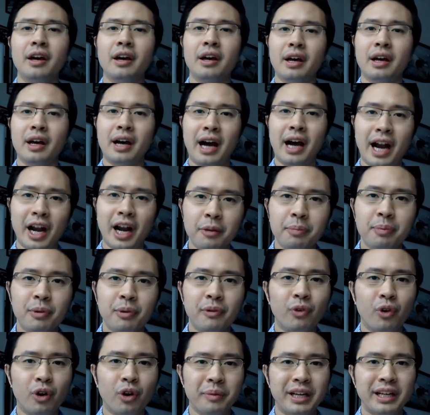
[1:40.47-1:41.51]
higher
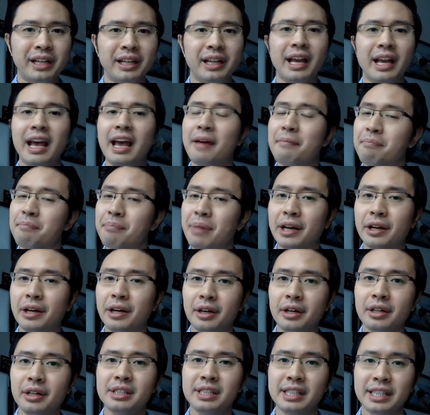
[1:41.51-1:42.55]
performing, and
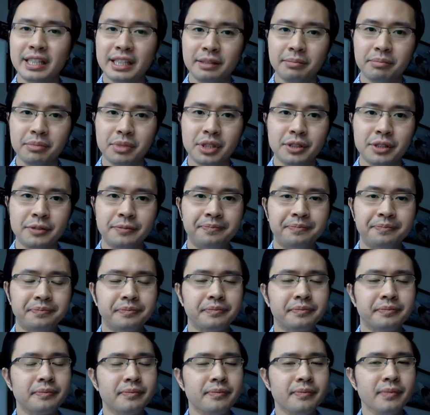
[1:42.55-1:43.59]
better teams.
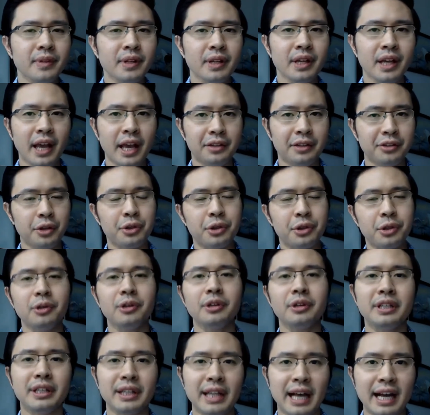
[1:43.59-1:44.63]
And the third
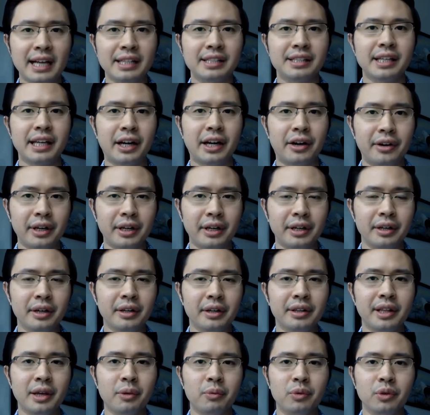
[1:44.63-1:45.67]
and last area
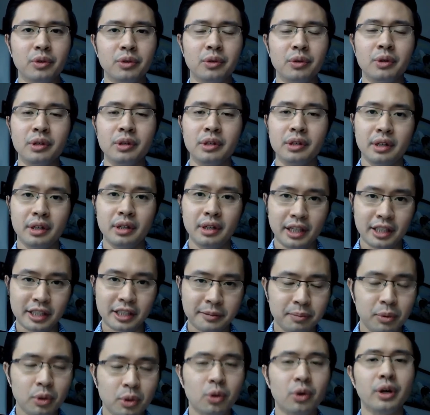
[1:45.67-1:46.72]
that we'll
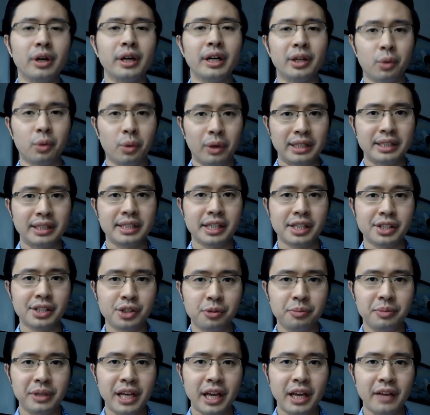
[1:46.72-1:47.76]
explore in organizational
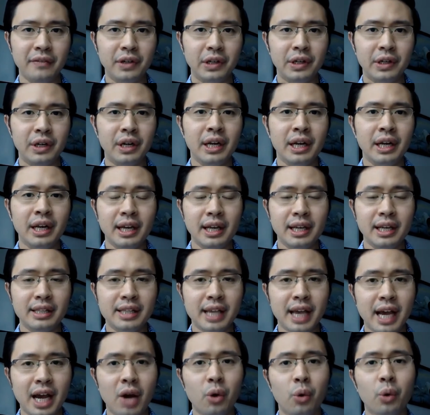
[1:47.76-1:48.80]
behavior is
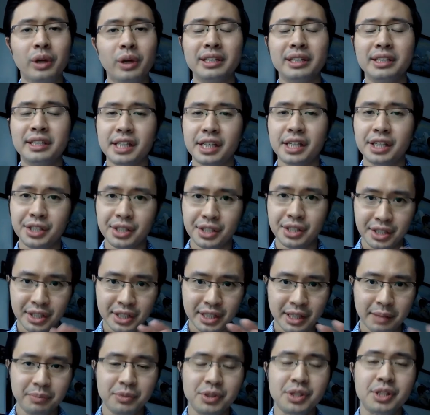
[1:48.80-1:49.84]
how organizations
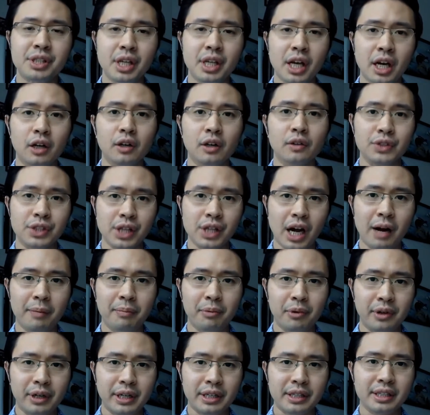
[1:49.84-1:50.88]
themselves
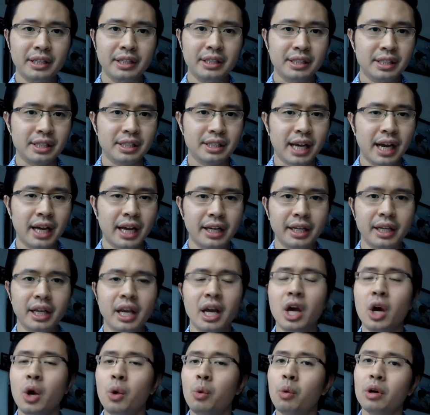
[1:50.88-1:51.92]
operate in society.
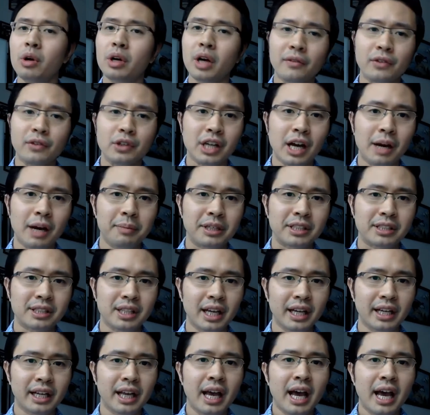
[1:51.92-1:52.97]
We'll cover topics
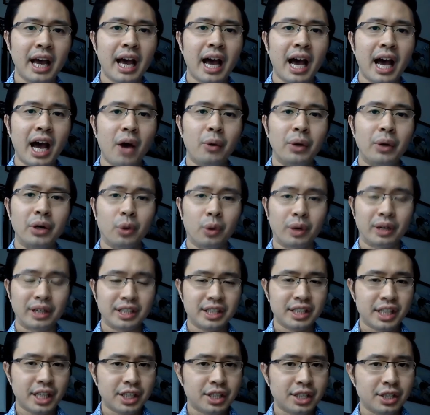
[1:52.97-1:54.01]
like how an
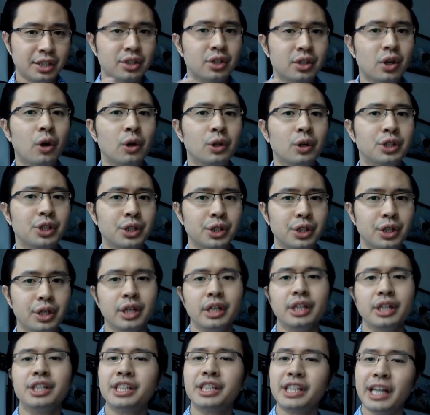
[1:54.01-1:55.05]
organization's culture
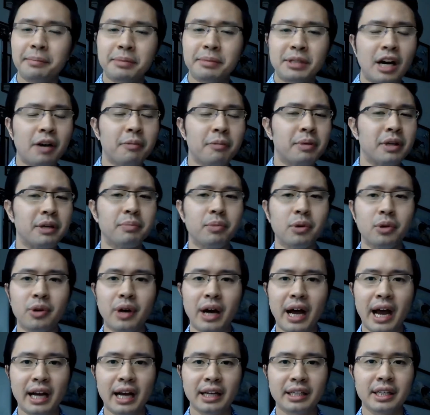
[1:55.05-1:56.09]
shapes how people
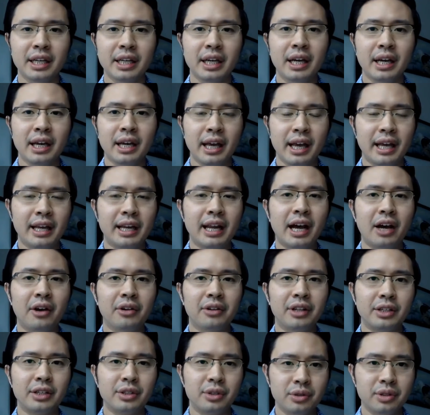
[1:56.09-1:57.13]
act and how
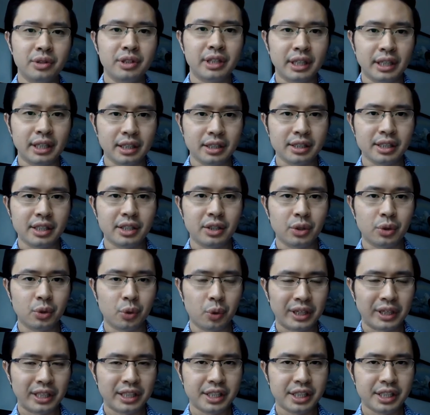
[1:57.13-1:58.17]
they do things in an
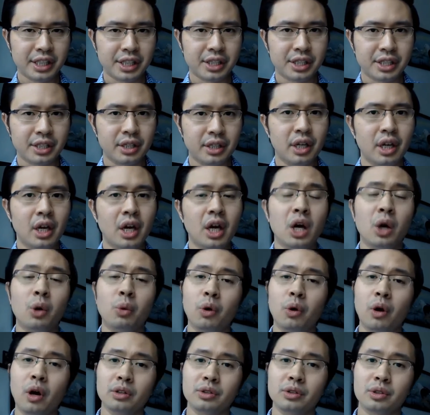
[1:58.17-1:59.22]
organization.
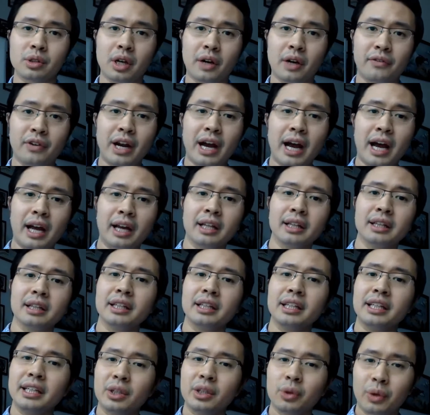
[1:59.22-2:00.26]
We'll also cover how to
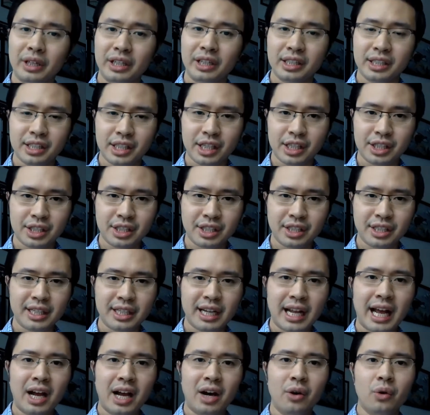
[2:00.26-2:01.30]
lead organizations and
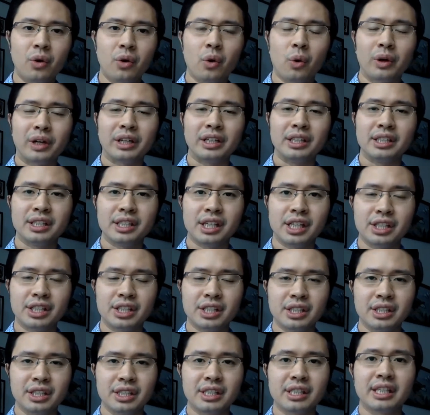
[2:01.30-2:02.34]
how
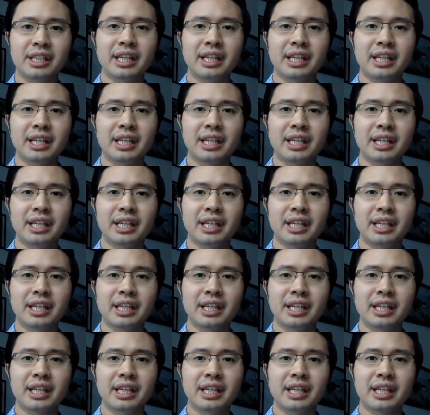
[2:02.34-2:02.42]
organizations